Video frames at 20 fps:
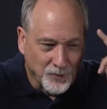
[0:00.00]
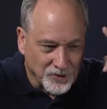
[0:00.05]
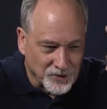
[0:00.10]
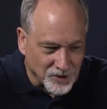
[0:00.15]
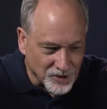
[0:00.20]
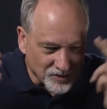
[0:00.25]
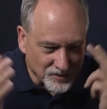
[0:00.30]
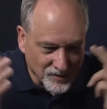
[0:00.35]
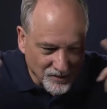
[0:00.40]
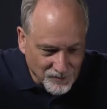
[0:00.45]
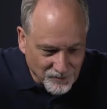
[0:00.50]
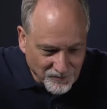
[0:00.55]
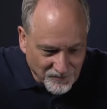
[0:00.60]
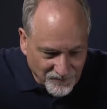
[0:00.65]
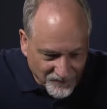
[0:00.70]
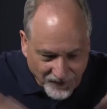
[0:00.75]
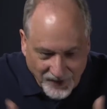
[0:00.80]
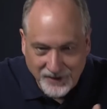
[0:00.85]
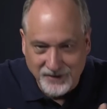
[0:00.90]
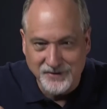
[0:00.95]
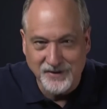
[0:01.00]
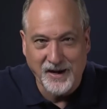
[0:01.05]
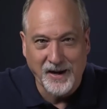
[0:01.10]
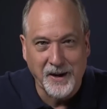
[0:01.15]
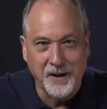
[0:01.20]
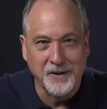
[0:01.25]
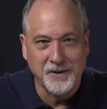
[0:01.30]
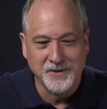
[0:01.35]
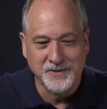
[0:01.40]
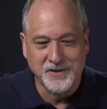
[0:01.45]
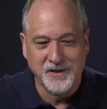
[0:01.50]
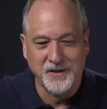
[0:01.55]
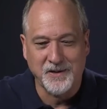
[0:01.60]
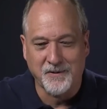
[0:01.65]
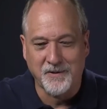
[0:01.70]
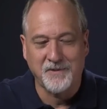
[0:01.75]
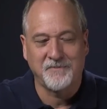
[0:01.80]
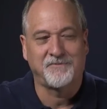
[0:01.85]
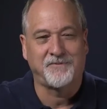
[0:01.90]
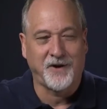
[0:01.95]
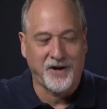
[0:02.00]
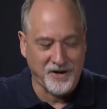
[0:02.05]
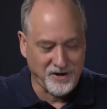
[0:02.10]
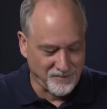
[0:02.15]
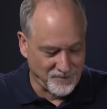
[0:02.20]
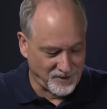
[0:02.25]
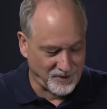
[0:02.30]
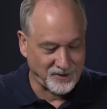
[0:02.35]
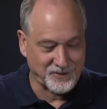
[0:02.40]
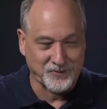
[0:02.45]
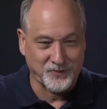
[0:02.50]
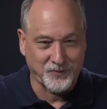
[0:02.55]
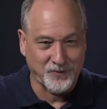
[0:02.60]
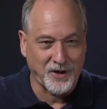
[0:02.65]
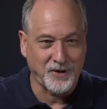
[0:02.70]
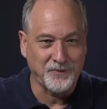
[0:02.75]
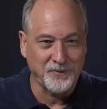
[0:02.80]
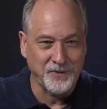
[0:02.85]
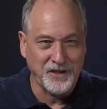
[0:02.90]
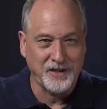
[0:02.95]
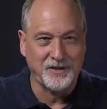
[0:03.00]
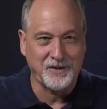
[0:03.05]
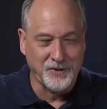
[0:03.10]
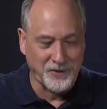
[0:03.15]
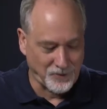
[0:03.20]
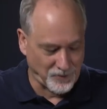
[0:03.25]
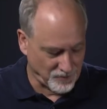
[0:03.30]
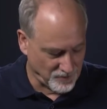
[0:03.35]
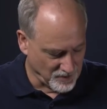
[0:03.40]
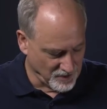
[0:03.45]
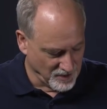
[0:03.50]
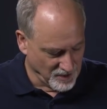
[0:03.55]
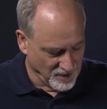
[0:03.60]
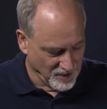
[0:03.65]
just fix errors in our environment. It's what we do.